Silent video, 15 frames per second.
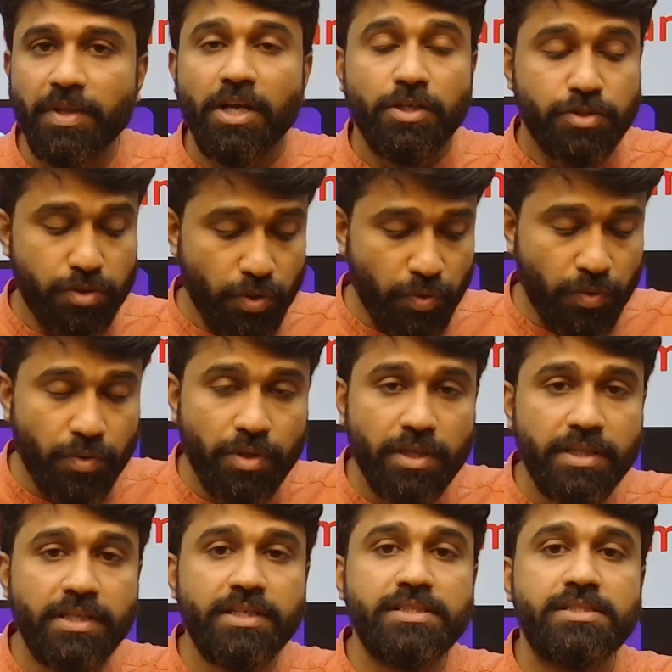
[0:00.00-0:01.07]
So,
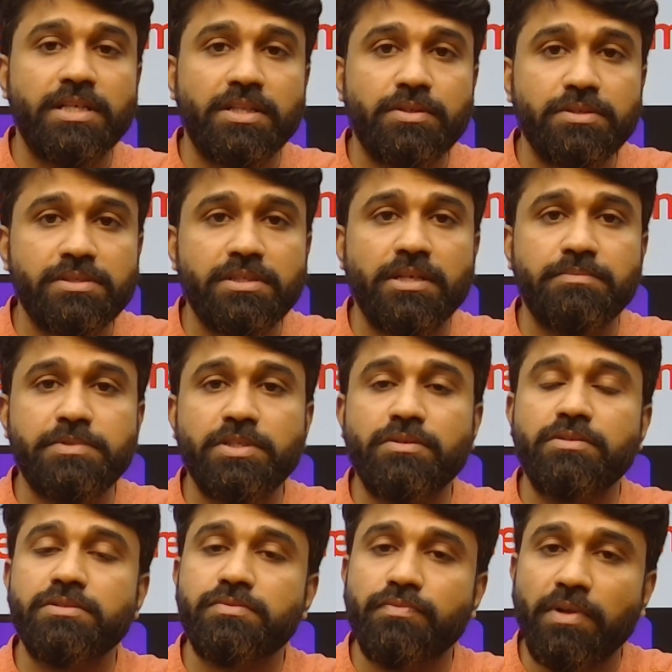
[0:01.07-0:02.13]
these 10,000
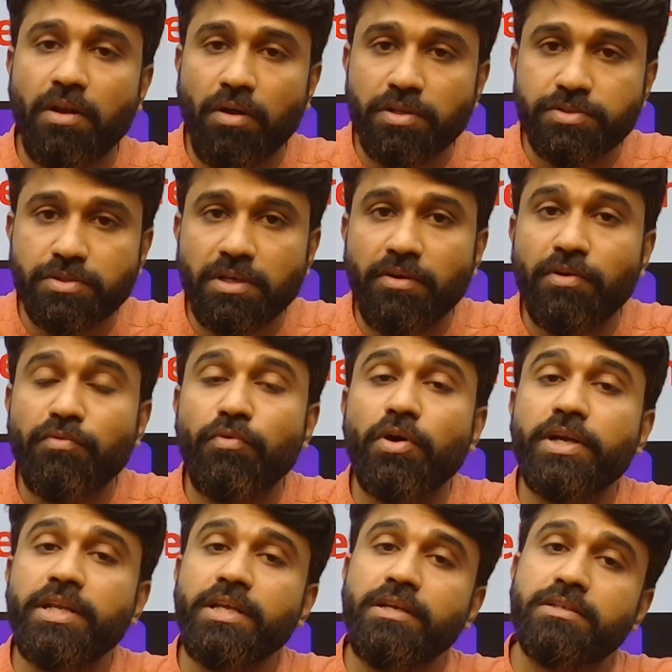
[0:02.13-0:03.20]
MCQs will also cover
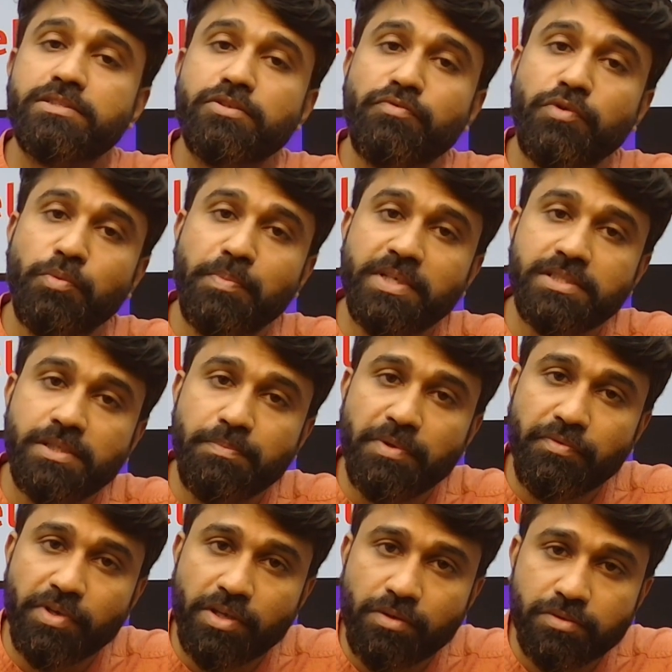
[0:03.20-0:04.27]
40 years of UPSC
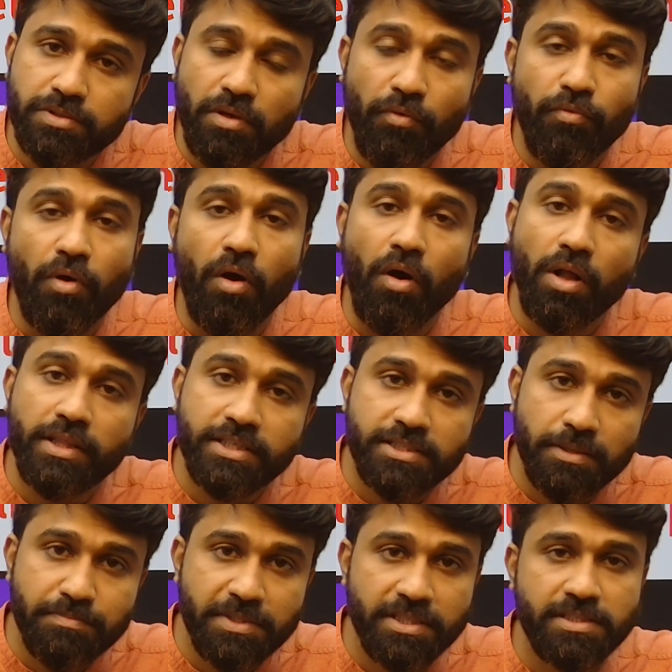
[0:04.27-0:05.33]
PYQs of all the
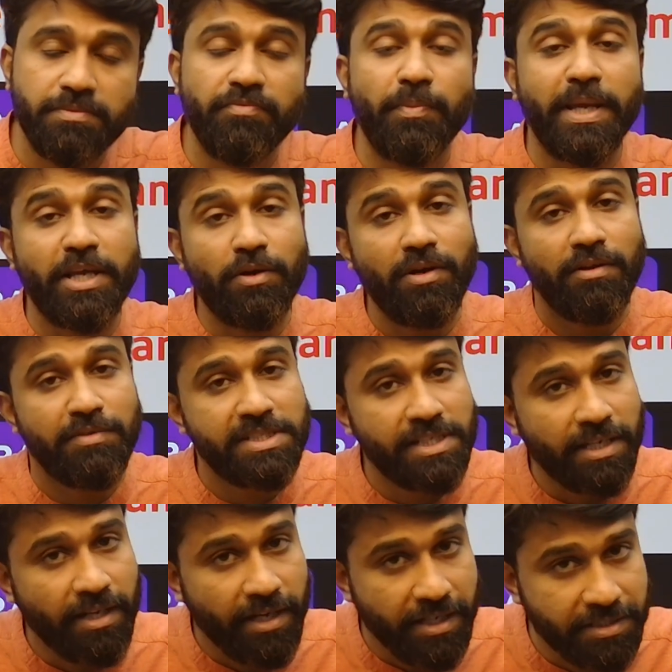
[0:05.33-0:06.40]
subjects micro level
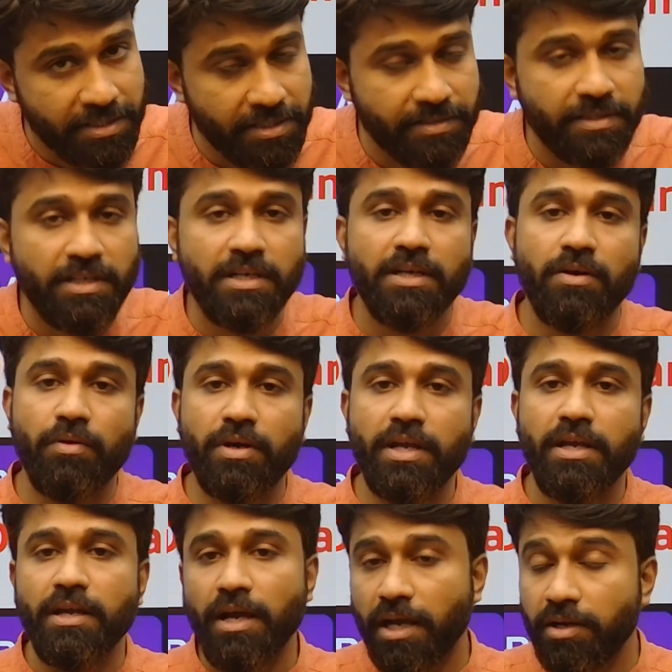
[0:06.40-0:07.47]
segregation,
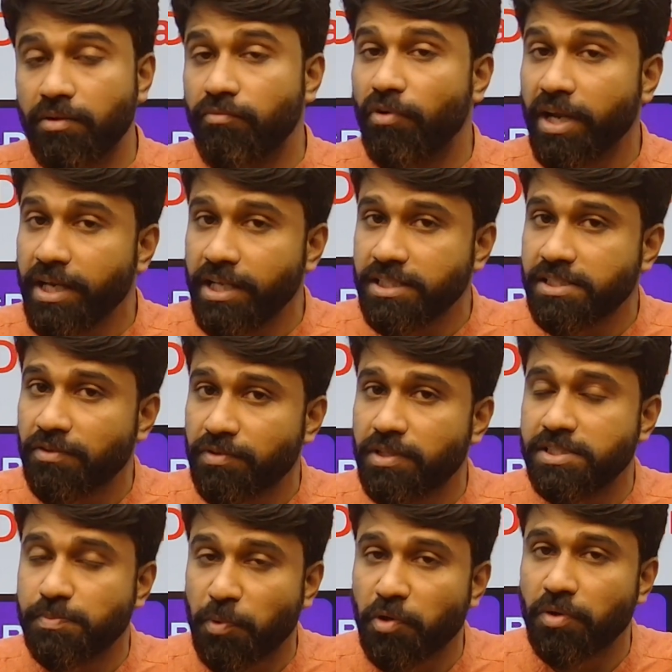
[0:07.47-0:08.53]
okay, and 5 days of this
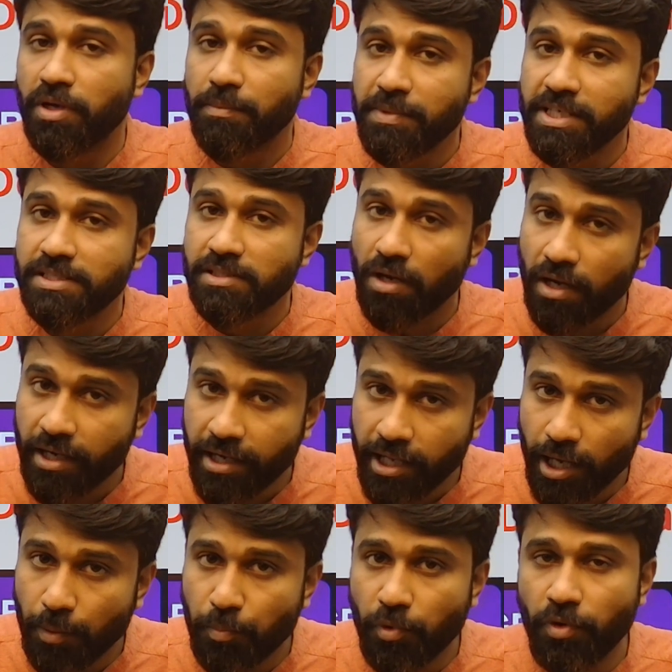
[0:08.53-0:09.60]
program is already
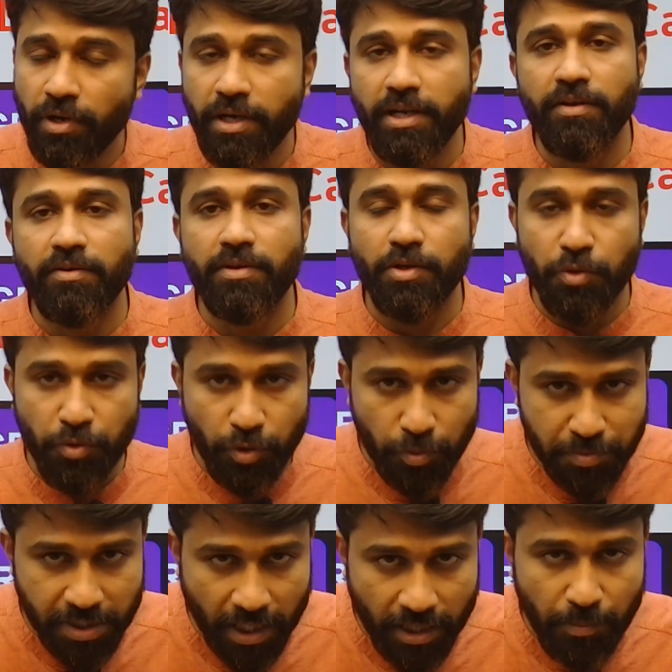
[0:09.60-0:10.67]
uploaded in our YouTube
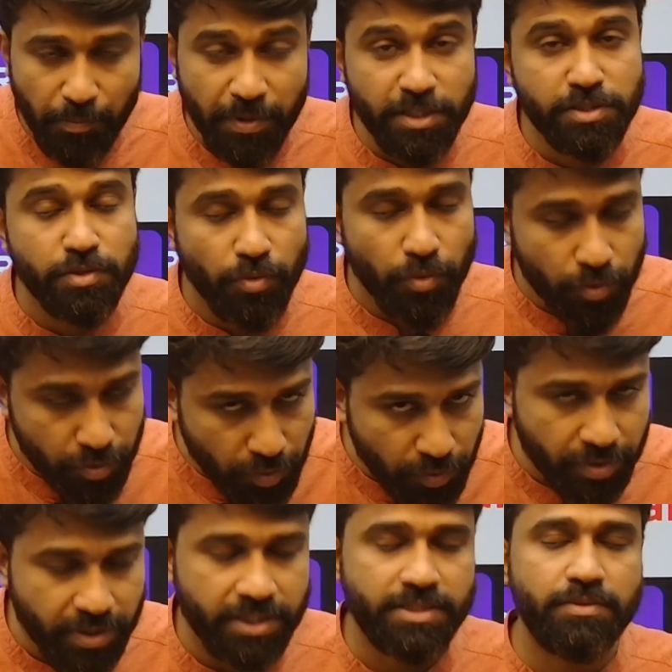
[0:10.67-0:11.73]
channel. Please go through
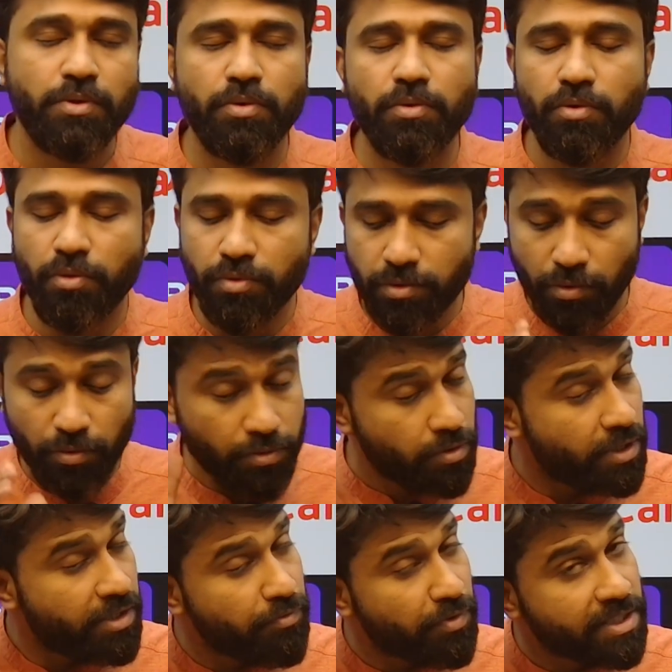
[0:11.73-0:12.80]

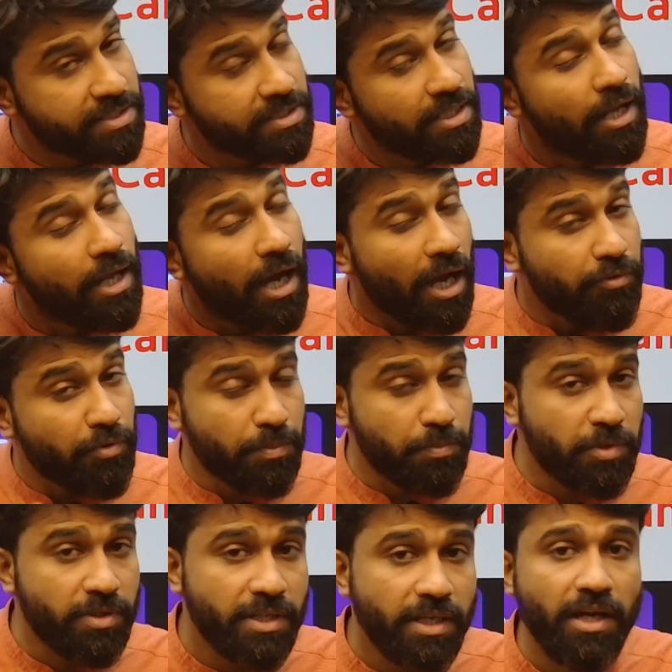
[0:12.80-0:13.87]
it once. And one
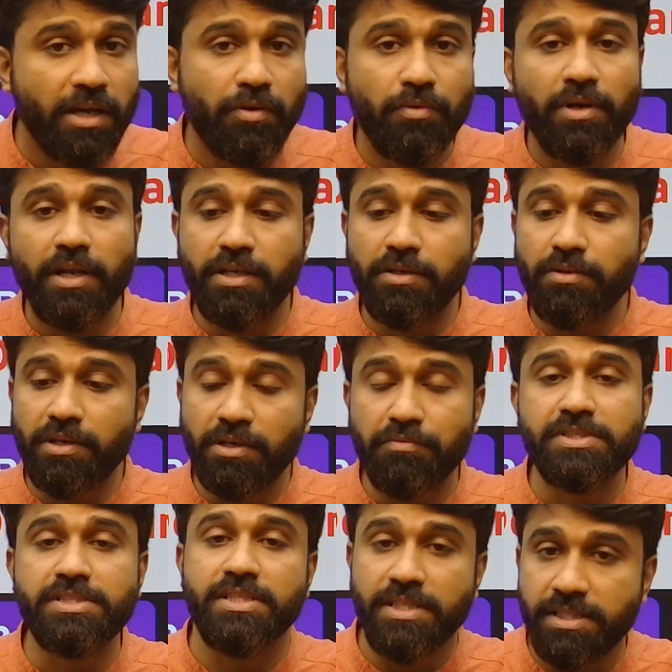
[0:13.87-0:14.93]
more thing I would like to
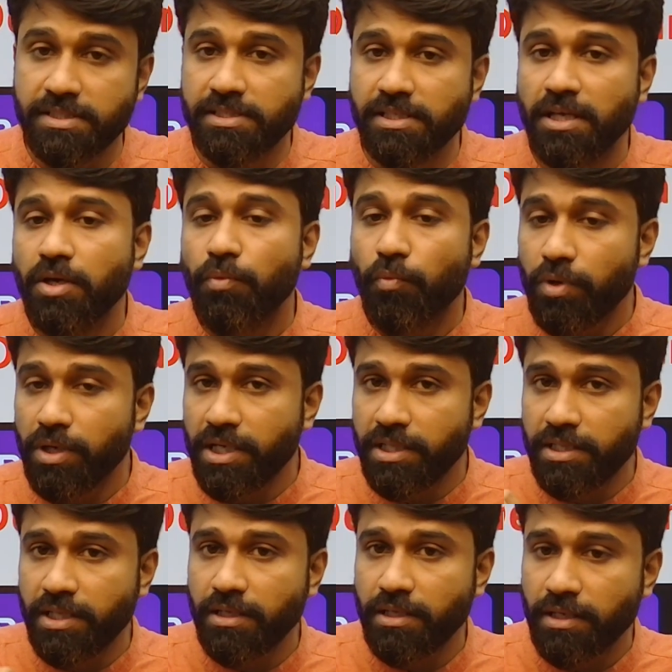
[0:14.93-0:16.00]
request is, only
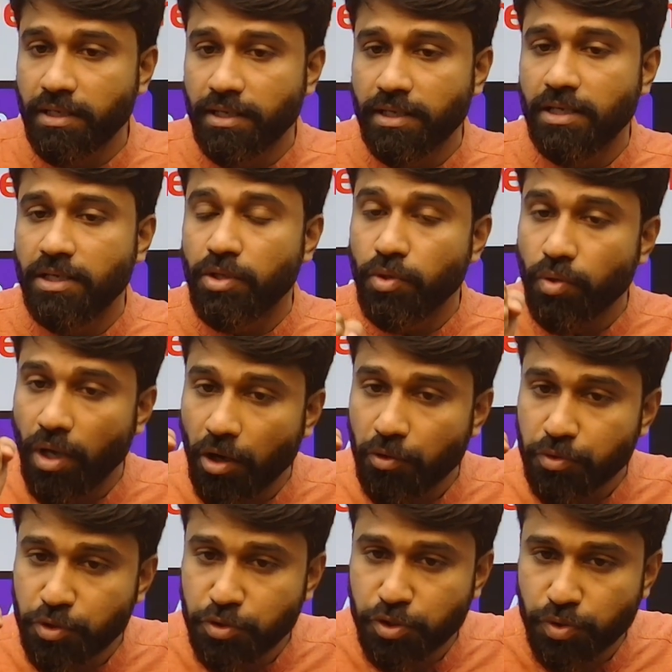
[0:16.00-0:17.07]
thing you have
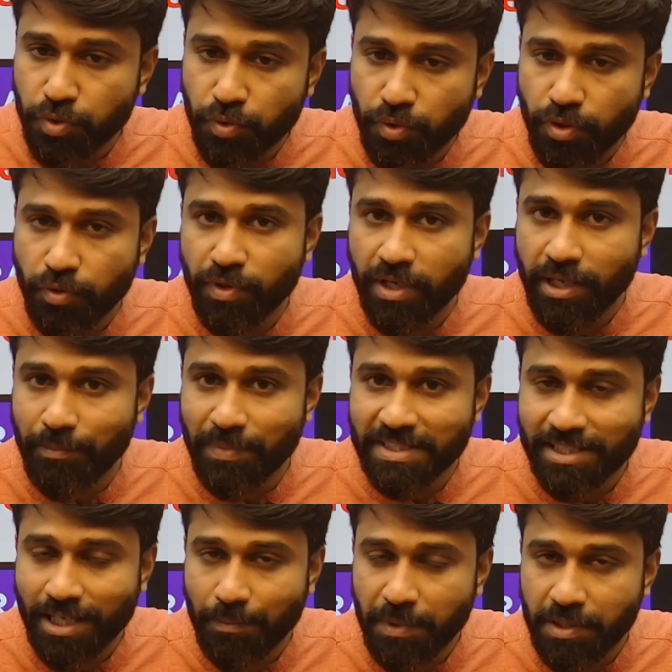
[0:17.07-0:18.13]
to show your immense
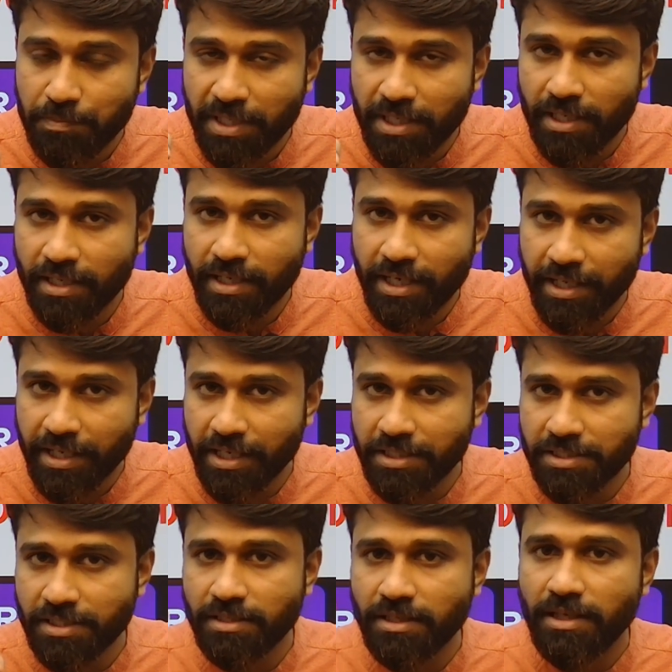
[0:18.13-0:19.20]
commitment and
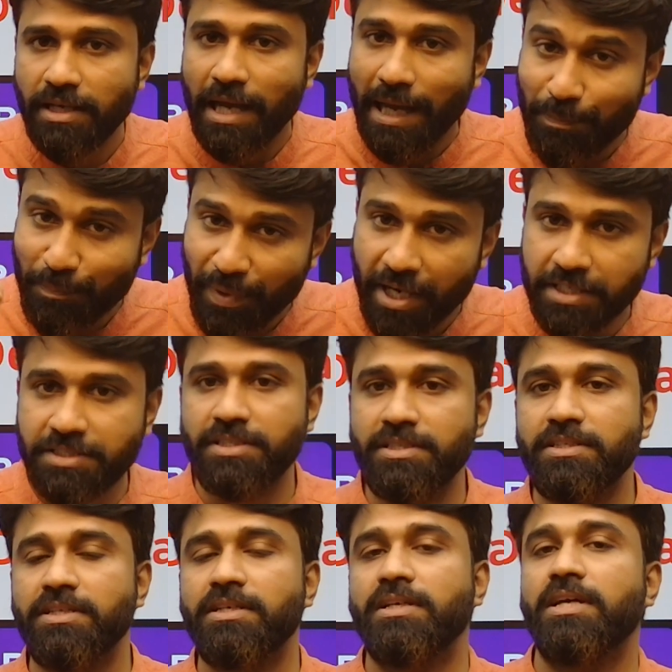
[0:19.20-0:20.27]
dedication and passion
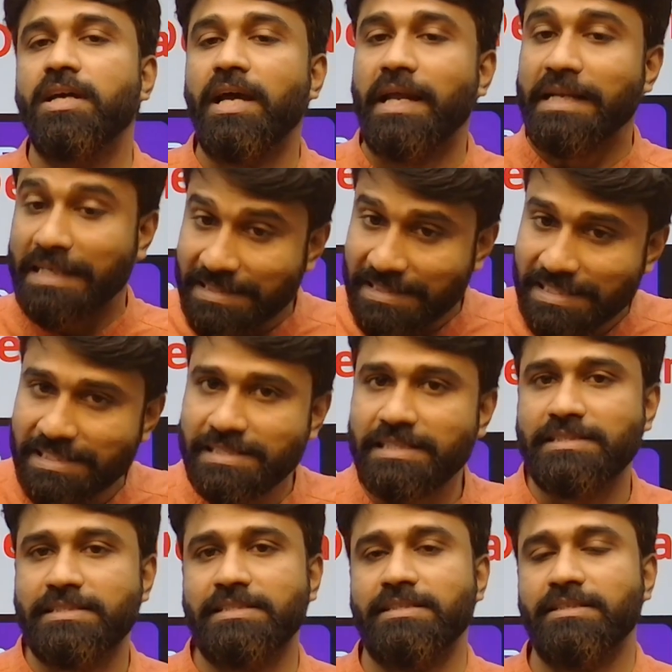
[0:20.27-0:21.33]
and
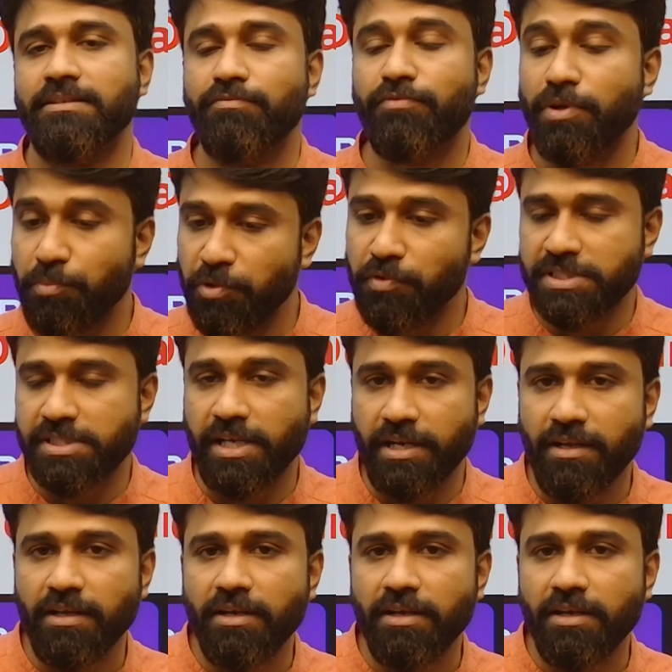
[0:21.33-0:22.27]
consistency from your side,